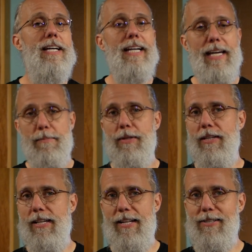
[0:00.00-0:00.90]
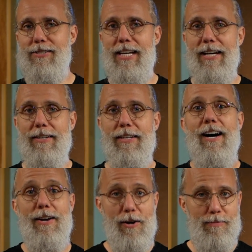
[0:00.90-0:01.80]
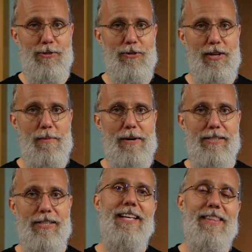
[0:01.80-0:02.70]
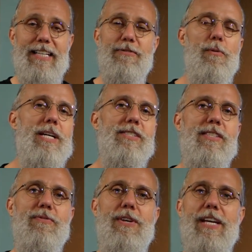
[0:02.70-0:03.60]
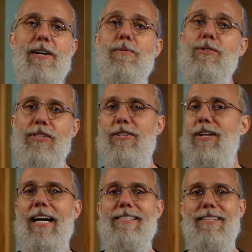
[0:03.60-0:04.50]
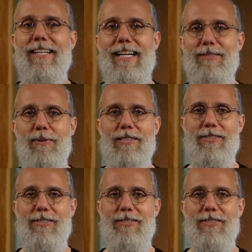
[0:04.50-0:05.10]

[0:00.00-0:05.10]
and get a million dollar sound on a home studio budget. Thanks for watching this video. We'll see you guys in the next one.